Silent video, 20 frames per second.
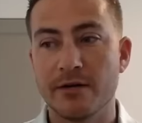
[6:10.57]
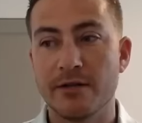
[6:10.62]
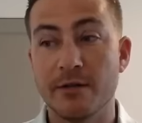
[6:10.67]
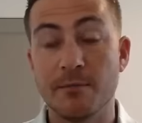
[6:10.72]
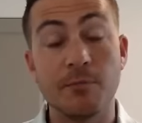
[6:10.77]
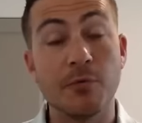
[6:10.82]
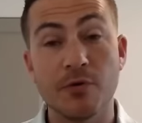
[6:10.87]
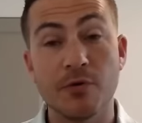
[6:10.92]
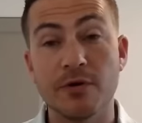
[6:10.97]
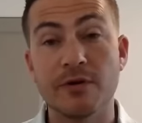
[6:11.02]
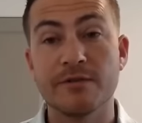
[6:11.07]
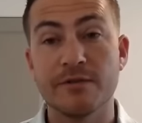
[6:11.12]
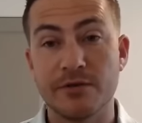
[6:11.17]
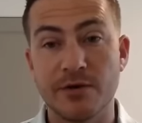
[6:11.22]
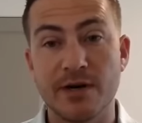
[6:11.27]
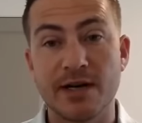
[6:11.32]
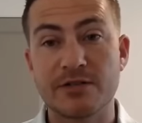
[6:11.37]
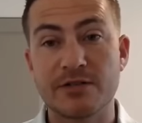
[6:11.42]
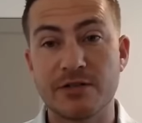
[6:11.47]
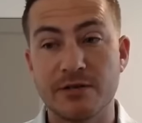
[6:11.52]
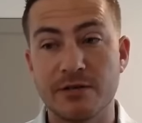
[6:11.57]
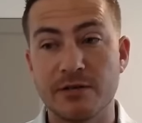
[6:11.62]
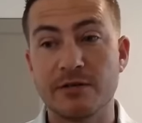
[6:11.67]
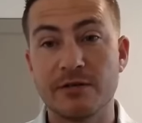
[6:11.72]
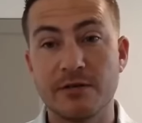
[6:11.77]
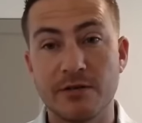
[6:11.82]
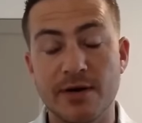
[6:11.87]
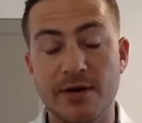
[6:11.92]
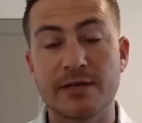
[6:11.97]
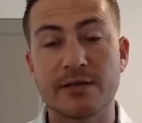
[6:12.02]
the board of
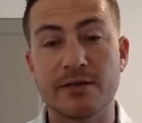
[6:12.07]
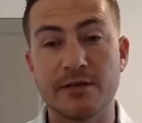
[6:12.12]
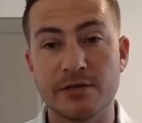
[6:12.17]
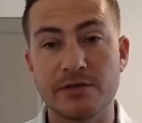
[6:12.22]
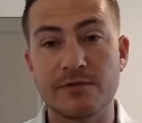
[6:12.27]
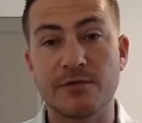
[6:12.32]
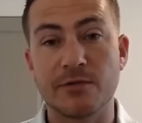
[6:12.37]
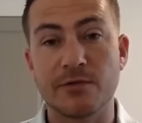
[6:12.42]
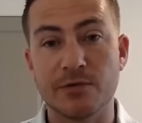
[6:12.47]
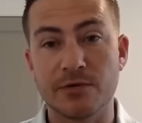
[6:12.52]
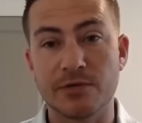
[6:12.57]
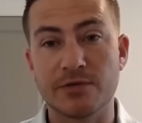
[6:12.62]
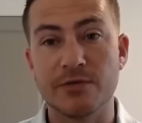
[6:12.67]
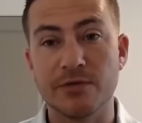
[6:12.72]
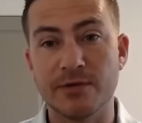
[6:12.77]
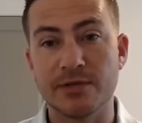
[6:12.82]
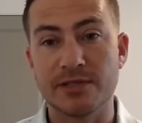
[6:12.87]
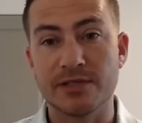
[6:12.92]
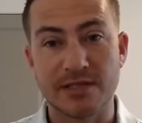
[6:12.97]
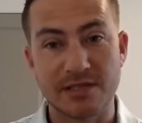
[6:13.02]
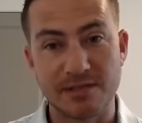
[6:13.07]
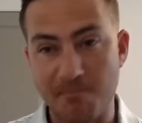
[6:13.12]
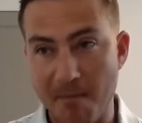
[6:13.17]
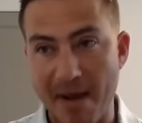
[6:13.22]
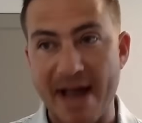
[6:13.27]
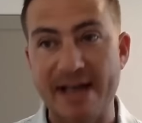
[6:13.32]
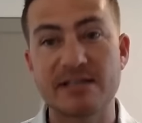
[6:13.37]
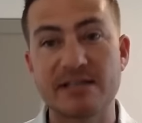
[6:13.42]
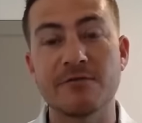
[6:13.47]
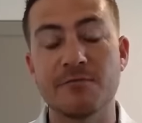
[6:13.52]
directors for Truist, this
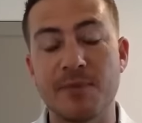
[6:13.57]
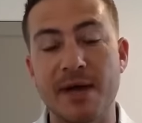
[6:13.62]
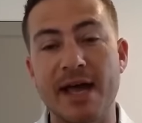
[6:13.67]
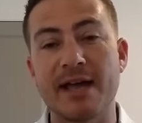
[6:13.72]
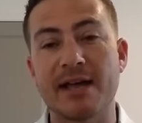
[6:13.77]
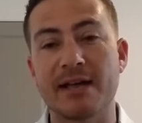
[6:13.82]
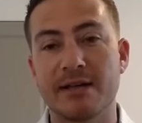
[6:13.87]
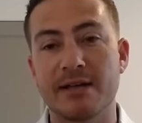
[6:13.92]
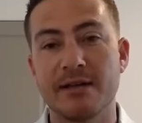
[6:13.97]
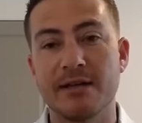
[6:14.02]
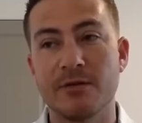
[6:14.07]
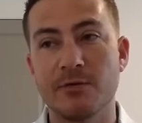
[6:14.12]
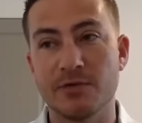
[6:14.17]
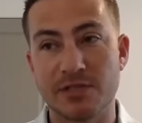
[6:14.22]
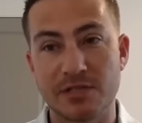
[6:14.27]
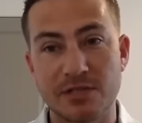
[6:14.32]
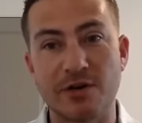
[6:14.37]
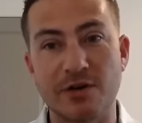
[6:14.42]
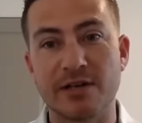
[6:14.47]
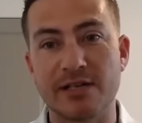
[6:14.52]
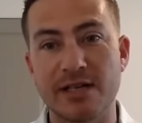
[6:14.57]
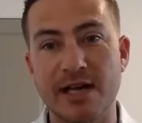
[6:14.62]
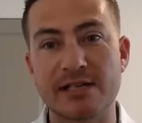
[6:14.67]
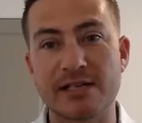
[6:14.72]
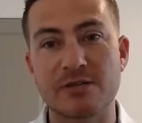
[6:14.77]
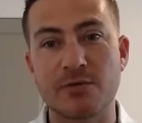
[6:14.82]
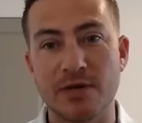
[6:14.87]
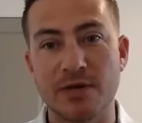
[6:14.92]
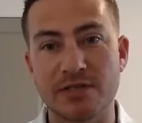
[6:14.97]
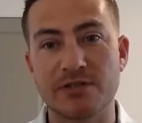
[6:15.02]
massive bank, was starting to ask
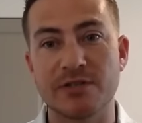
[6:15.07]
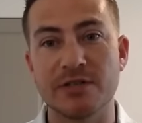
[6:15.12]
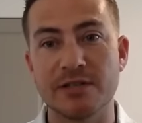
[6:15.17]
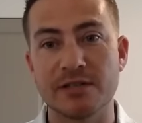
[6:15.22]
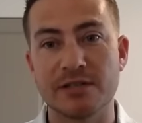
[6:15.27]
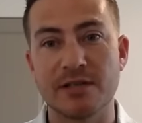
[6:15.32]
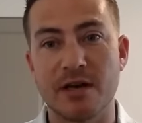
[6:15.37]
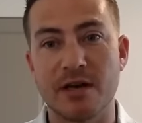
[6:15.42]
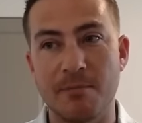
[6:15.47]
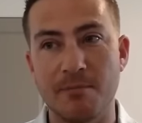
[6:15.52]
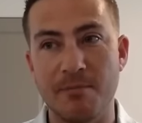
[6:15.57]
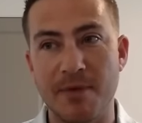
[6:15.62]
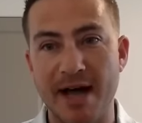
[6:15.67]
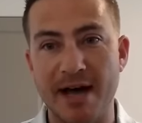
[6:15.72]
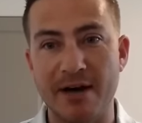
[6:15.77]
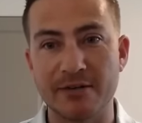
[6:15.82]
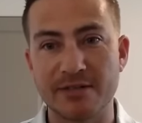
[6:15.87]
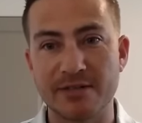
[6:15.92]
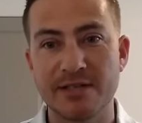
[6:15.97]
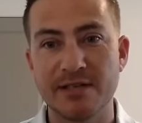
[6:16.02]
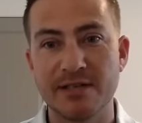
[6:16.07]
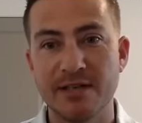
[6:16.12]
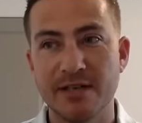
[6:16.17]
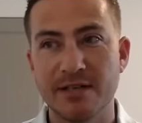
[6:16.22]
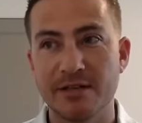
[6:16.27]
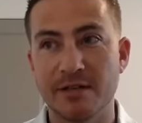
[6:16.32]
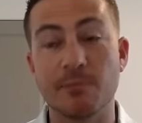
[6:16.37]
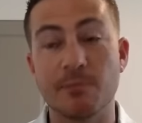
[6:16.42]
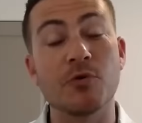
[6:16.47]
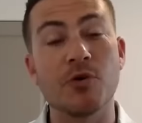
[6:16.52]
questions about
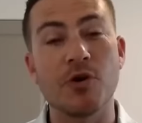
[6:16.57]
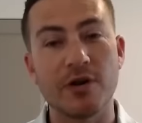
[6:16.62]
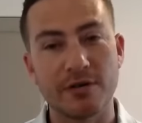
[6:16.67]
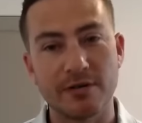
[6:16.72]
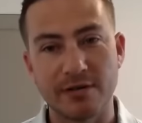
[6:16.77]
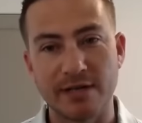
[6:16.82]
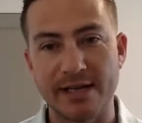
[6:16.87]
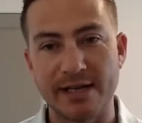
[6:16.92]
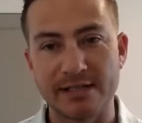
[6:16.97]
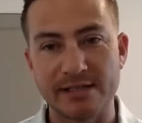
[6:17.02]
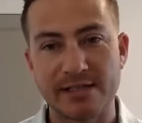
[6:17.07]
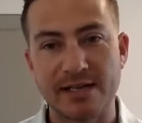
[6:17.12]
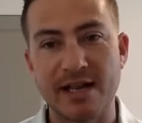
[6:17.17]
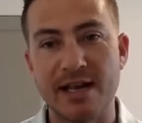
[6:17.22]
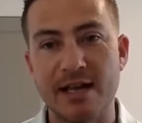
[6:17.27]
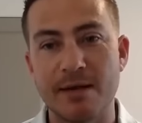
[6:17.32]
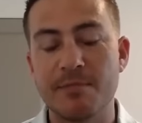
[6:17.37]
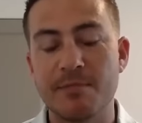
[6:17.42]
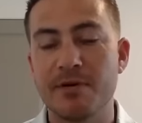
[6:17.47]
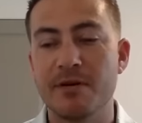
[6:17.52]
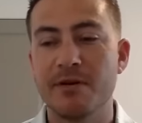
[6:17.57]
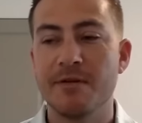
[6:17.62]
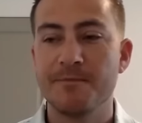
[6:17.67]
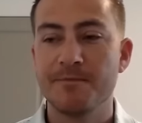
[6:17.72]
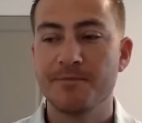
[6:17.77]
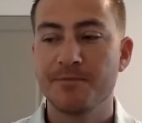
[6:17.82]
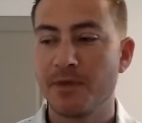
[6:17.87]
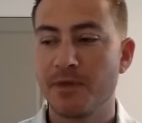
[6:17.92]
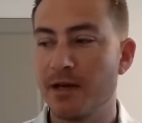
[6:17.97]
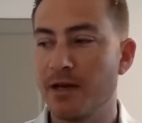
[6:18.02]
the broader landscape.
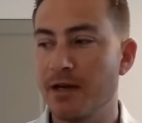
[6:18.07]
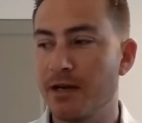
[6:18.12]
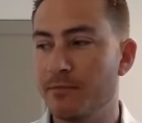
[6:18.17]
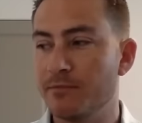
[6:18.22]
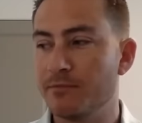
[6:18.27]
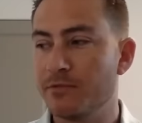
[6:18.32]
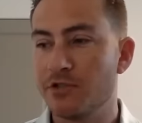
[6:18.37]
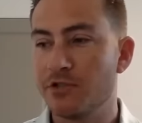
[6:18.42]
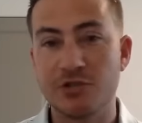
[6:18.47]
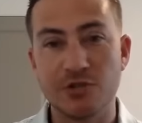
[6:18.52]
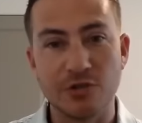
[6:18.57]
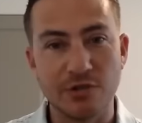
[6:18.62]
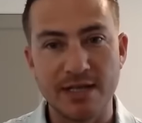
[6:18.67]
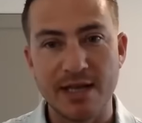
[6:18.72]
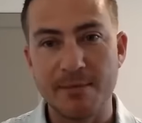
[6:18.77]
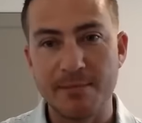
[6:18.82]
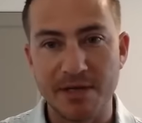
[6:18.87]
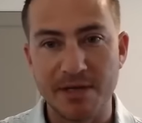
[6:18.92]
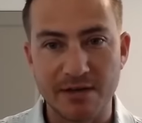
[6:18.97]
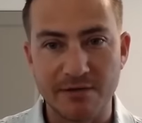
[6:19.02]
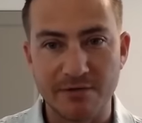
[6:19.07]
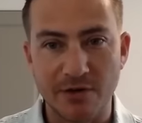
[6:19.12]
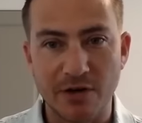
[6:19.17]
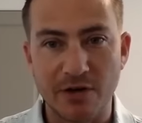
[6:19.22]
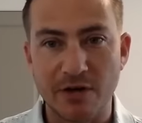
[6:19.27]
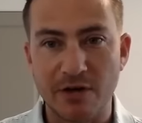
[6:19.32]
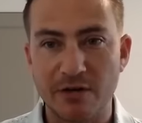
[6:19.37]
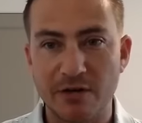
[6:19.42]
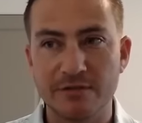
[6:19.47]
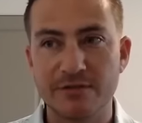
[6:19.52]
Should they be
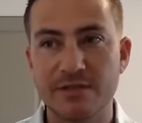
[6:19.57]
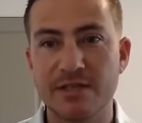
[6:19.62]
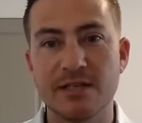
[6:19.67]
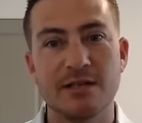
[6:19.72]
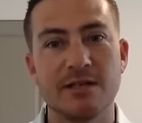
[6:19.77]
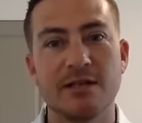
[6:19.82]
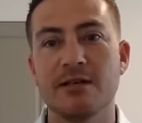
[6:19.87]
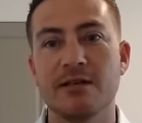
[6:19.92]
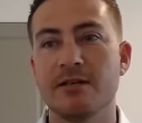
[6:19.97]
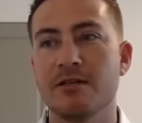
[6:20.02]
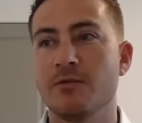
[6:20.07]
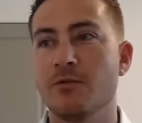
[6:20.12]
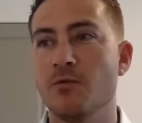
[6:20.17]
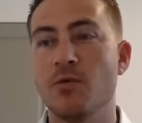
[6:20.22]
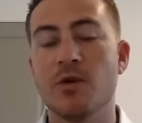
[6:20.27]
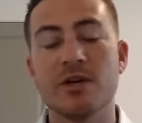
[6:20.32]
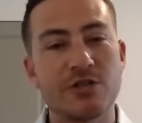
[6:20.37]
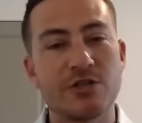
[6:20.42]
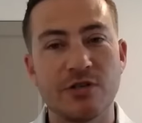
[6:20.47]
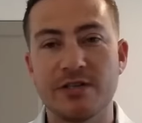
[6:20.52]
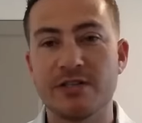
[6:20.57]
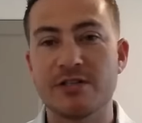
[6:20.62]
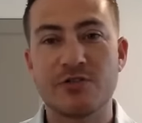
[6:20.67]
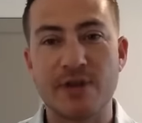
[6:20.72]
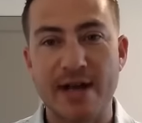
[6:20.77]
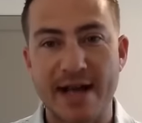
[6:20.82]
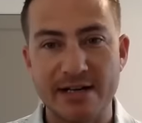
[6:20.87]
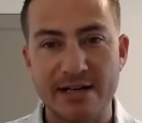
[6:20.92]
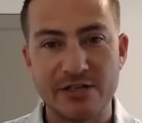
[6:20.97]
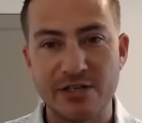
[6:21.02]
involved? What should the
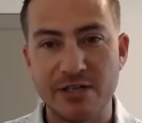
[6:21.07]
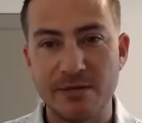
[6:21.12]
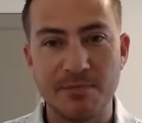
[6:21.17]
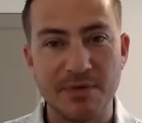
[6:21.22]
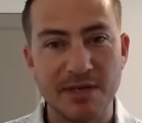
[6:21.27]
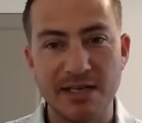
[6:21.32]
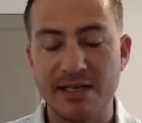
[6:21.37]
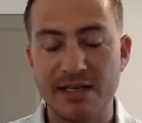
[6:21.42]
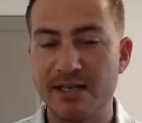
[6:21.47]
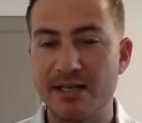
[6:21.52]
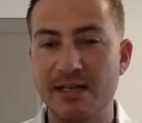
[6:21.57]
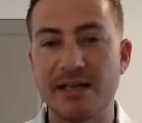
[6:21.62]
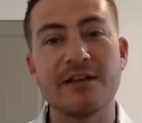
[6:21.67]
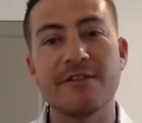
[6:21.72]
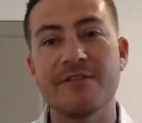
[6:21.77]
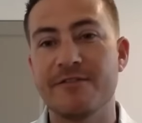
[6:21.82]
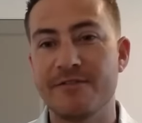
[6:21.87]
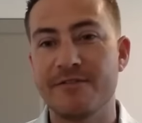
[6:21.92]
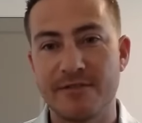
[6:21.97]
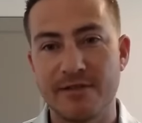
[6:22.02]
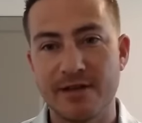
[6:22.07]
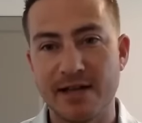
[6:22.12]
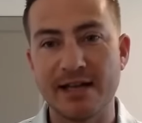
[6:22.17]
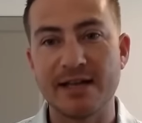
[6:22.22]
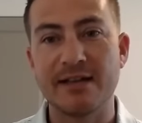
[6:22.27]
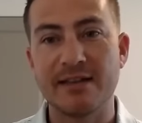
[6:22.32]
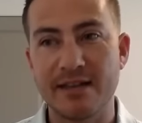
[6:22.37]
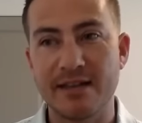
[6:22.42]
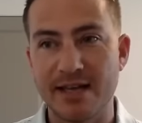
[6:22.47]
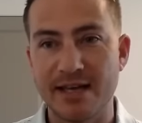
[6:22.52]
strategy be, if
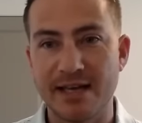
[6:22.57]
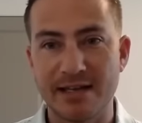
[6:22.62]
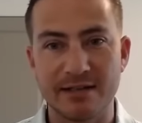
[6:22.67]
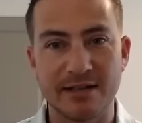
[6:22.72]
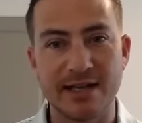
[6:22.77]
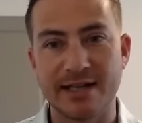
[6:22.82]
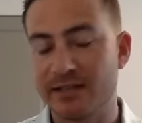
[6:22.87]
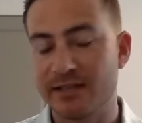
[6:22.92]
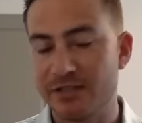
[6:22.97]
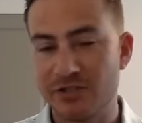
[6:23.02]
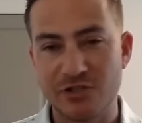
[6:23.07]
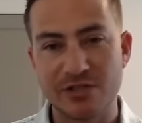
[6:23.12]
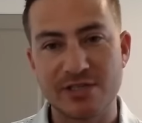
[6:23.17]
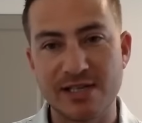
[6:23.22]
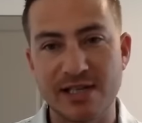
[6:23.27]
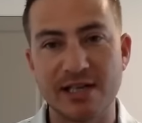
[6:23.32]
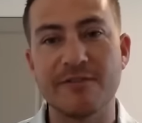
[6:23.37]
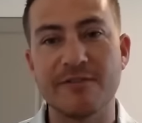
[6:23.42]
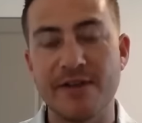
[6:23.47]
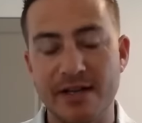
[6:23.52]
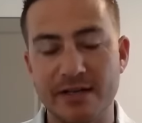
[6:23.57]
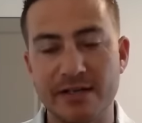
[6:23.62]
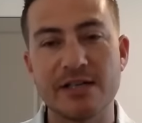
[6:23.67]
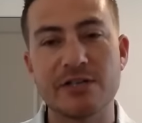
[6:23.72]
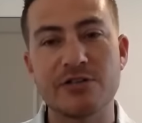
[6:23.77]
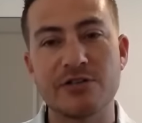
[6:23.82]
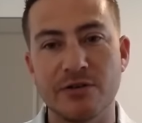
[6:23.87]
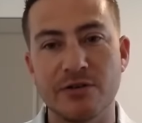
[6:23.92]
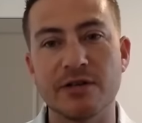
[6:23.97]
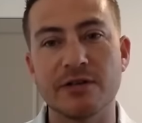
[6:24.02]
anything? Like, let's just get a
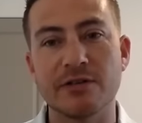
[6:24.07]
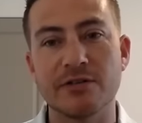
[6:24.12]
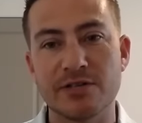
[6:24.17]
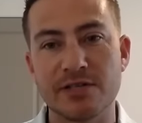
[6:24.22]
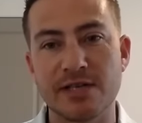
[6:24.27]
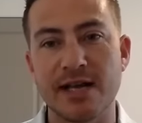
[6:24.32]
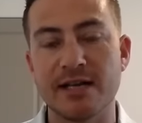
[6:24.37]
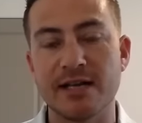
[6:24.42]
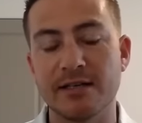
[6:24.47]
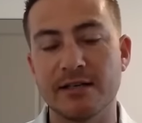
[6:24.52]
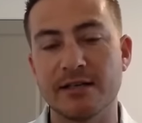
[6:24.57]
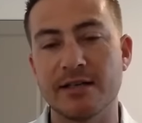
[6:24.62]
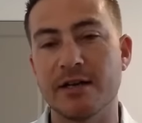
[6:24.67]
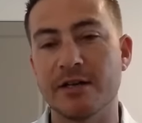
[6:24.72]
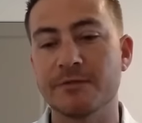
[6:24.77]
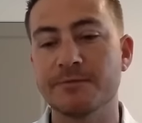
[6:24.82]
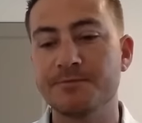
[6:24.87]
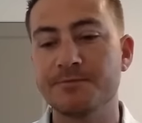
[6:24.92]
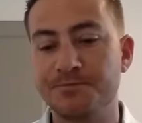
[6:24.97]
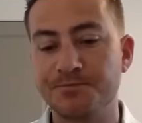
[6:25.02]
foundational understanding there.